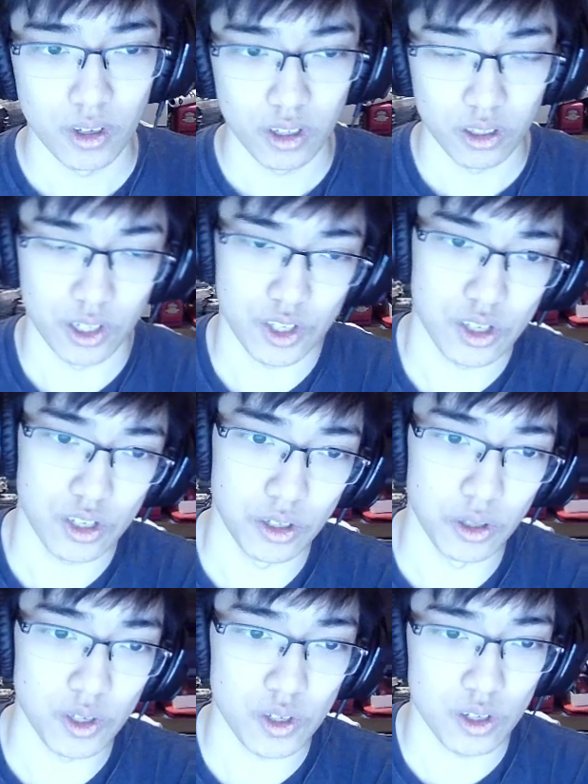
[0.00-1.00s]
let's do
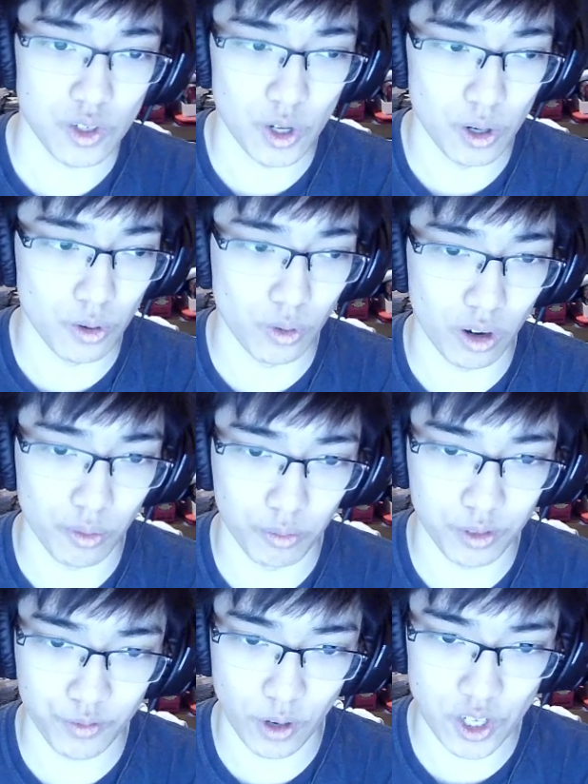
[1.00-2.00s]
this. So
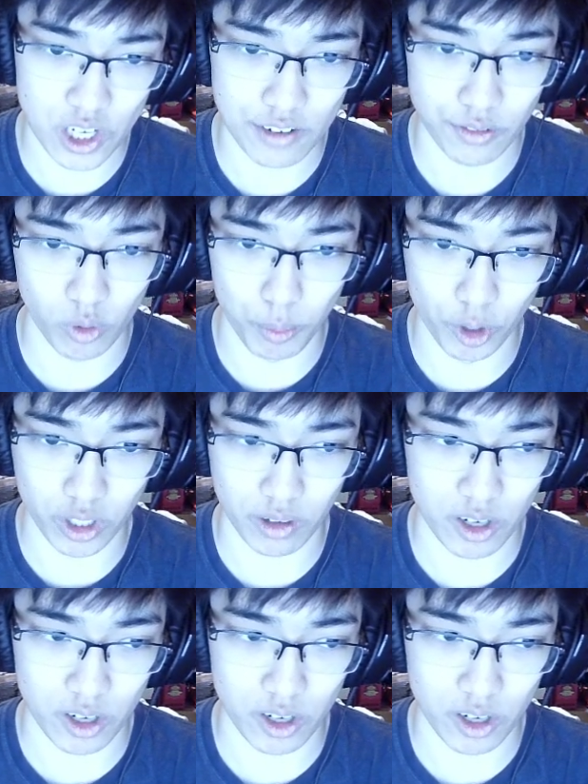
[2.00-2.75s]
first off, we're building around